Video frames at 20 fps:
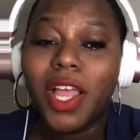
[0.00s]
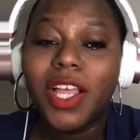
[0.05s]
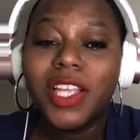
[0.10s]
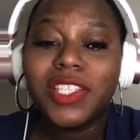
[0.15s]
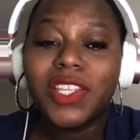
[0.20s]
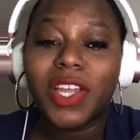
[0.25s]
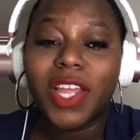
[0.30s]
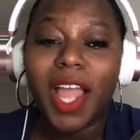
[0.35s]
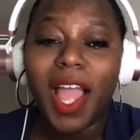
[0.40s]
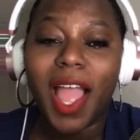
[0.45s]

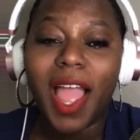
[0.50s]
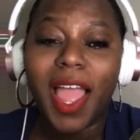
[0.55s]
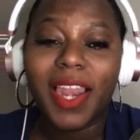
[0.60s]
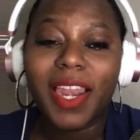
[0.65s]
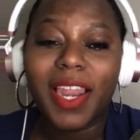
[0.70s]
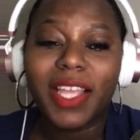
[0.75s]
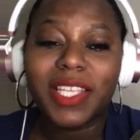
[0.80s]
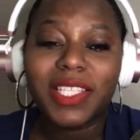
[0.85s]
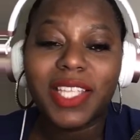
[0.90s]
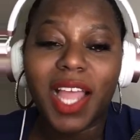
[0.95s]
So go ahead,
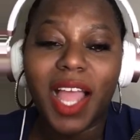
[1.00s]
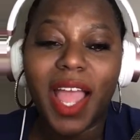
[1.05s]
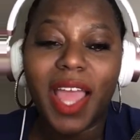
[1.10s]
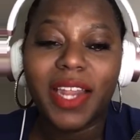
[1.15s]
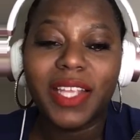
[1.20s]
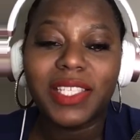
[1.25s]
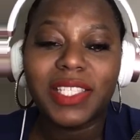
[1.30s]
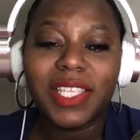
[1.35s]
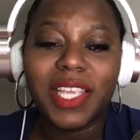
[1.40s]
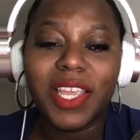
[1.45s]
let's go ahead
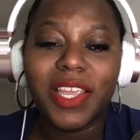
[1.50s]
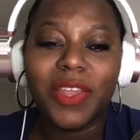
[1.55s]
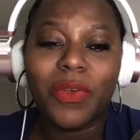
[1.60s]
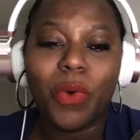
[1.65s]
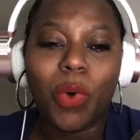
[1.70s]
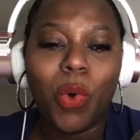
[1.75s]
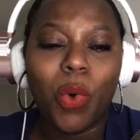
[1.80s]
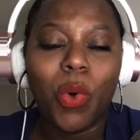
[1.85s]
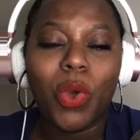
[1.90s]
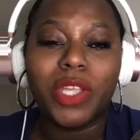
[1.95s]
and see
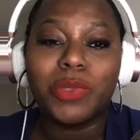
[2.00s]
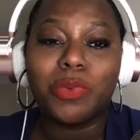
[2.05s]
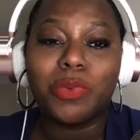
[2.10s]
who is